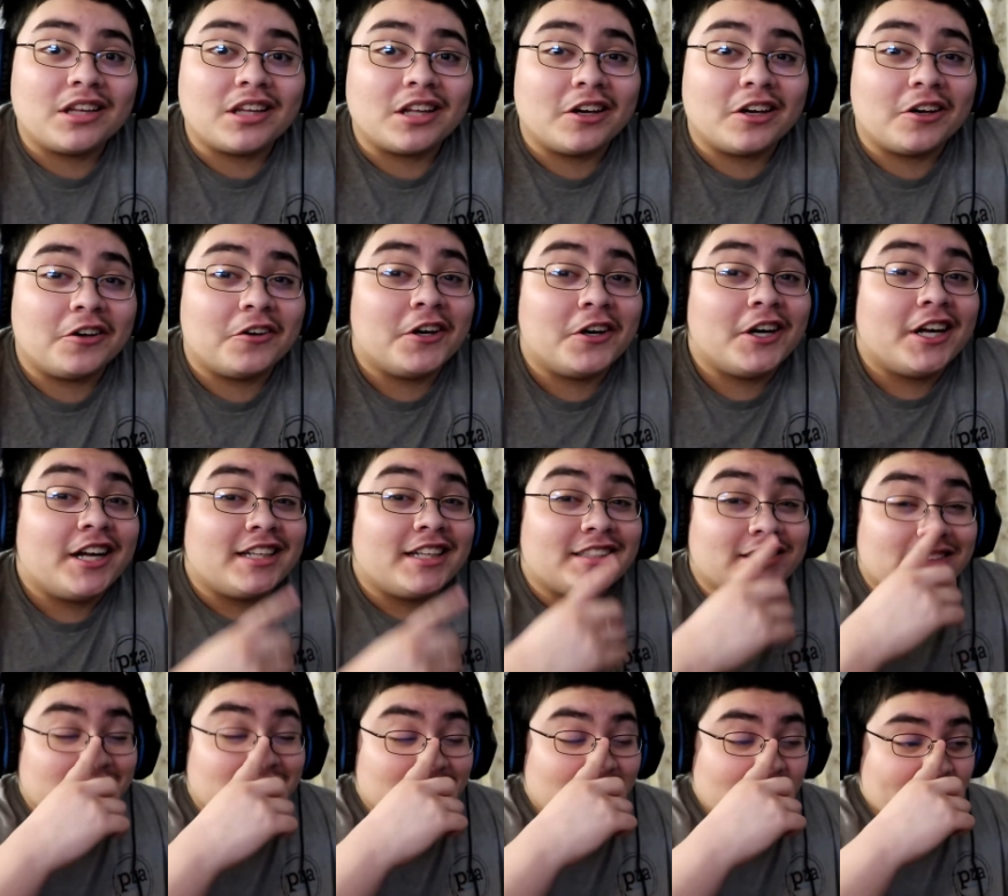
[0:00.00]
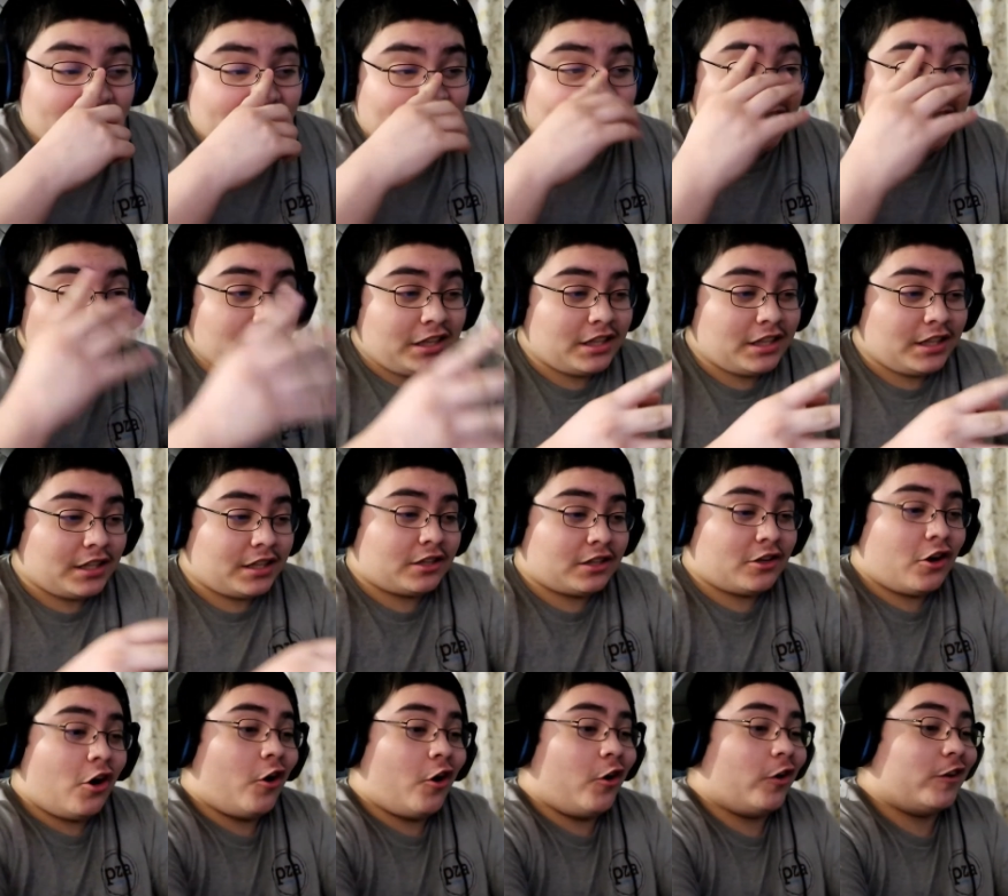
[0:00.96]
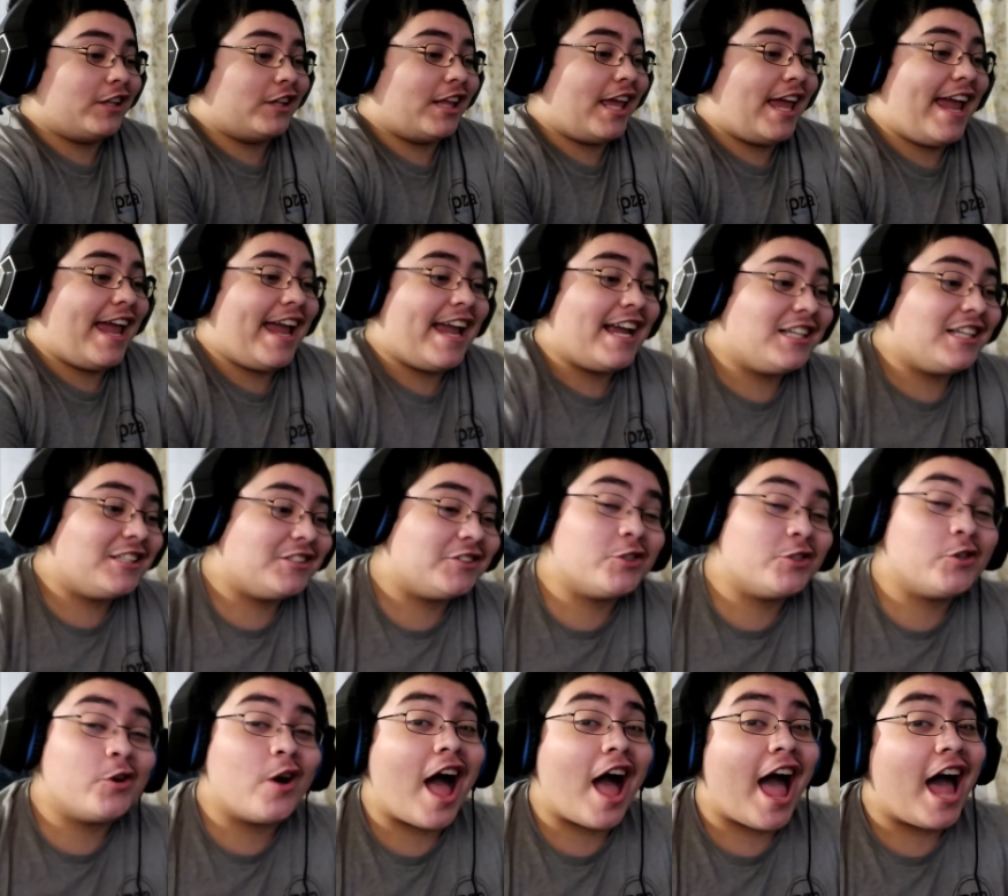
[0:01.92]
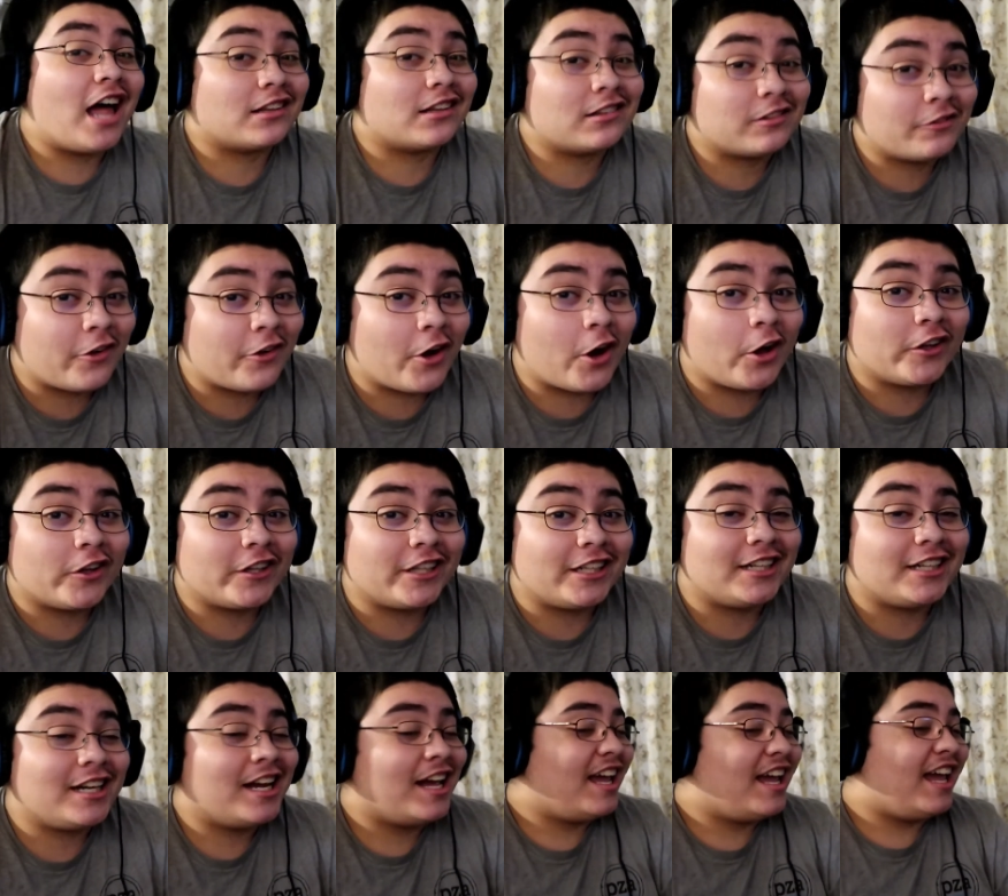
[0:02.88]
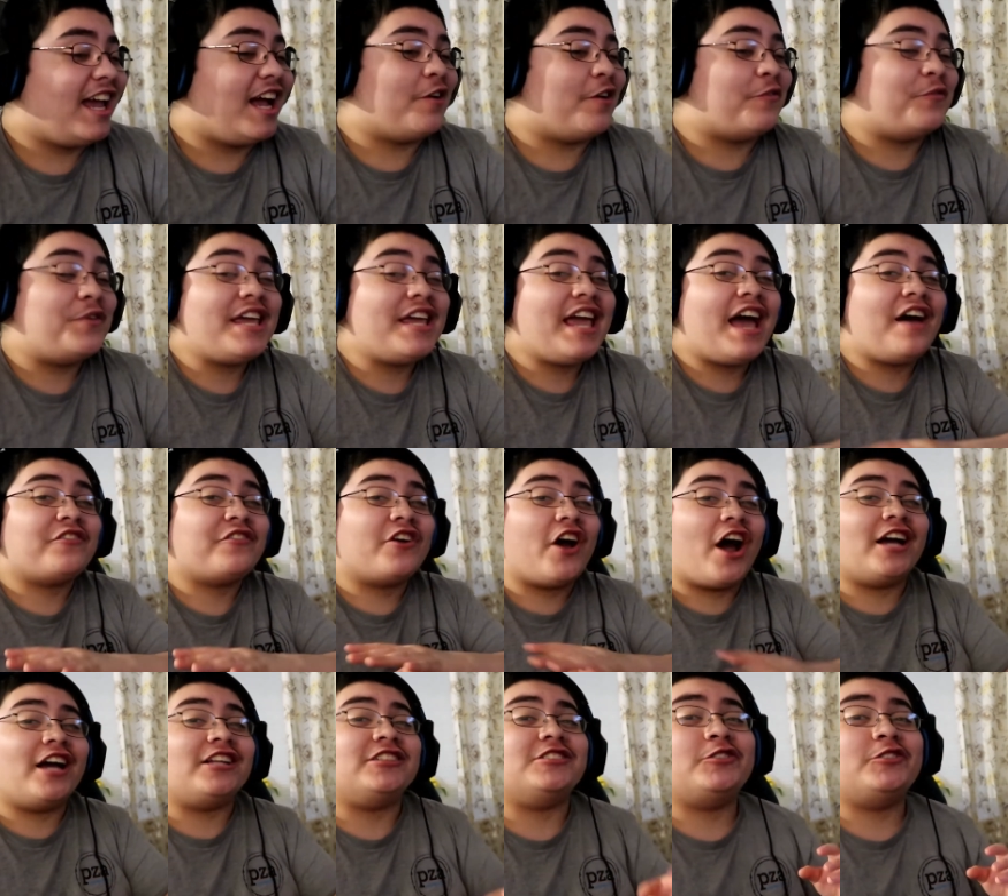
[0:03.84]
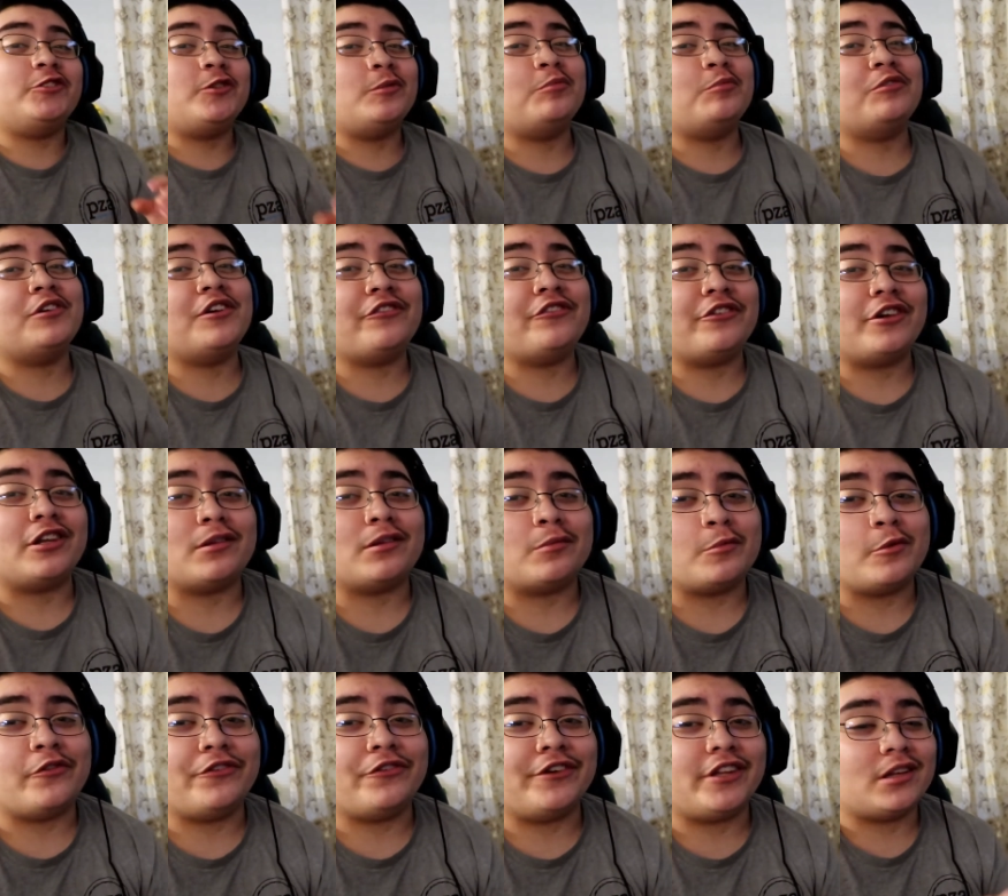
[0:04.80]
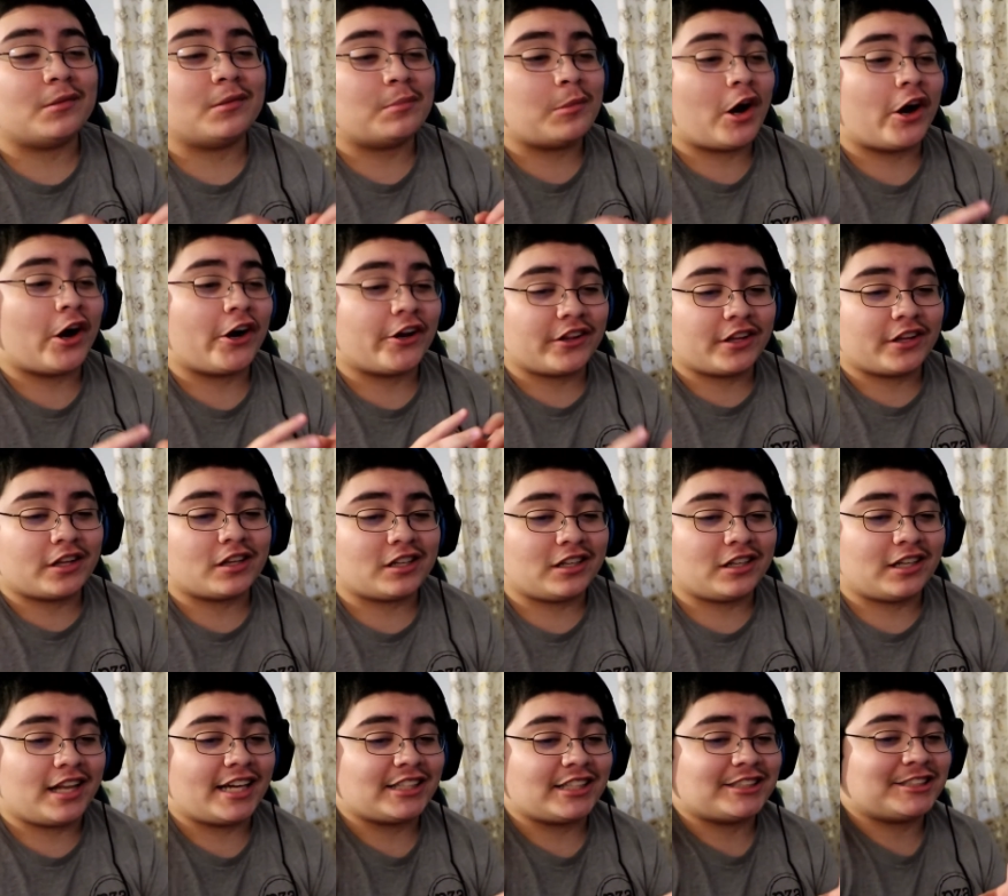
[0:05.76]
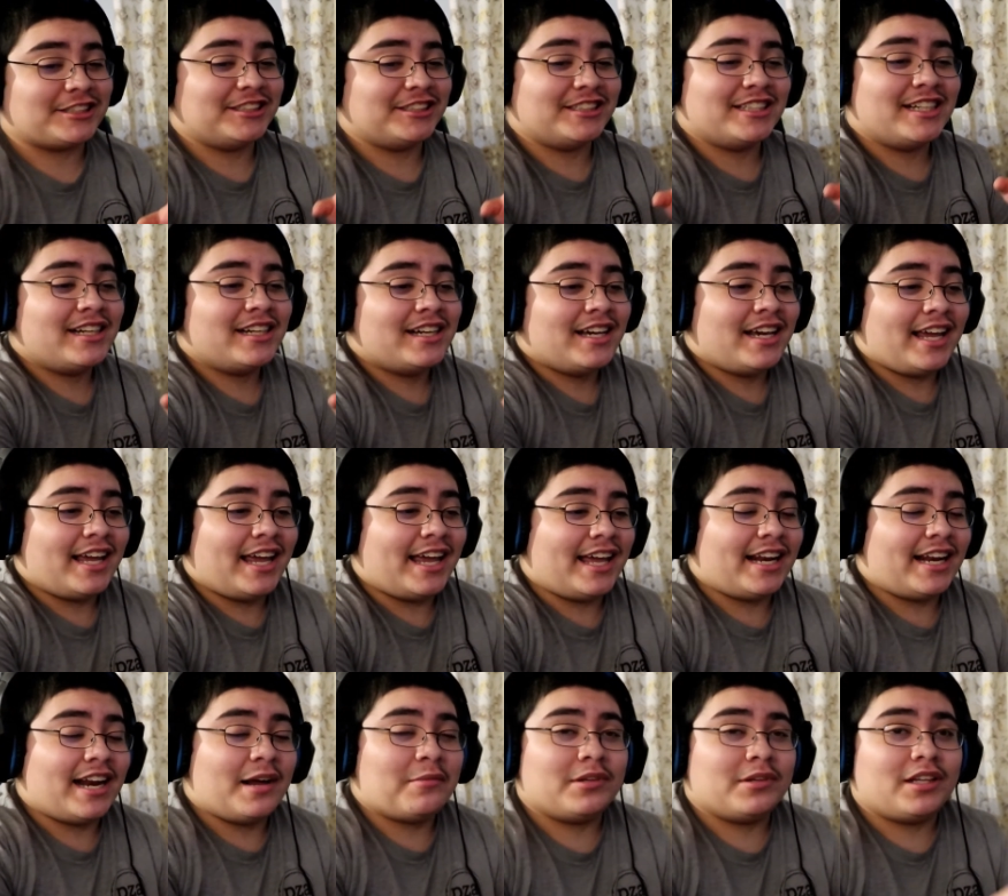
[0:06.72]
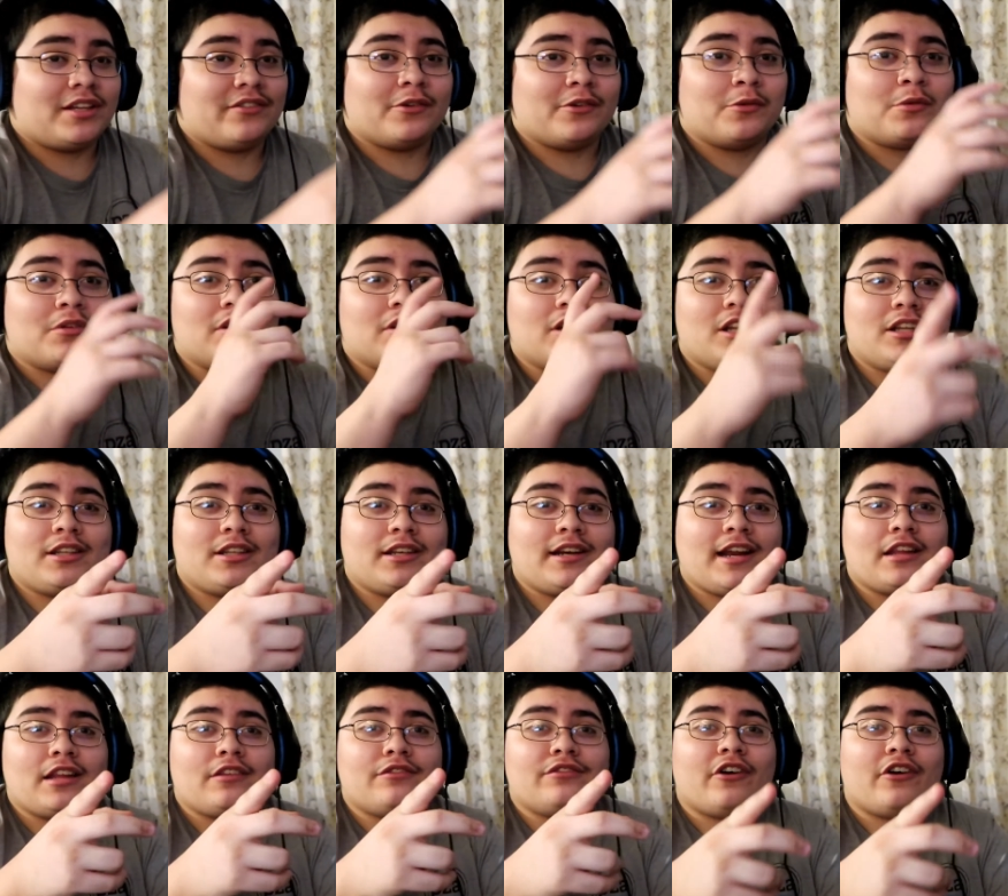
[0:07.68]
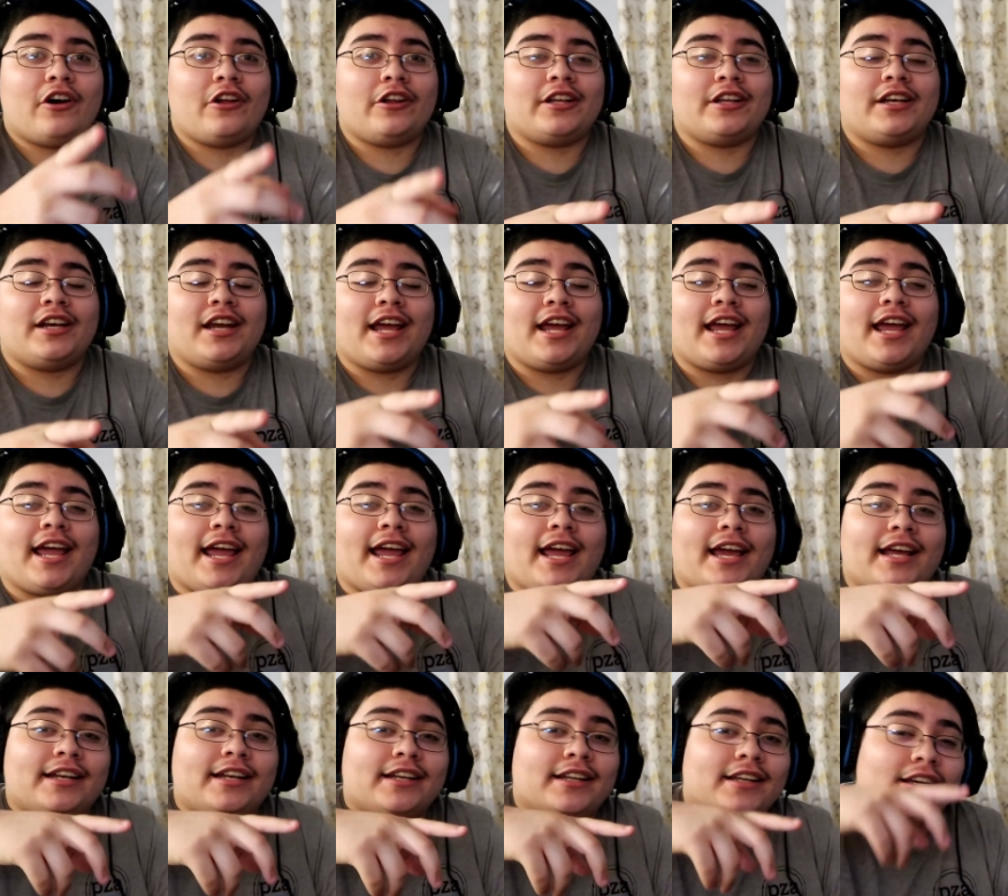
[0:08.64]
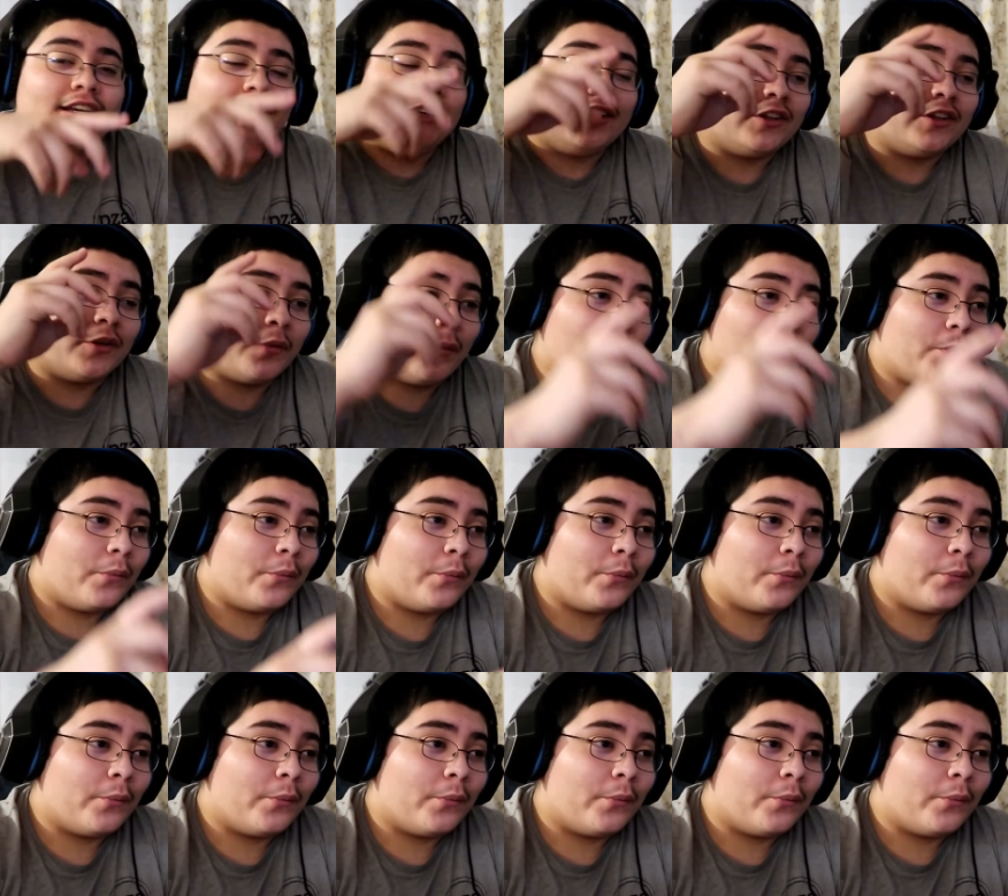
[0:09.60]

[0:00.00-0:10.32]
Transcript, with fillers: So, this is called Angel Has Fallen, and we have gotten two previous movies a part of this collection, and I believe it was London Has Fallen and the,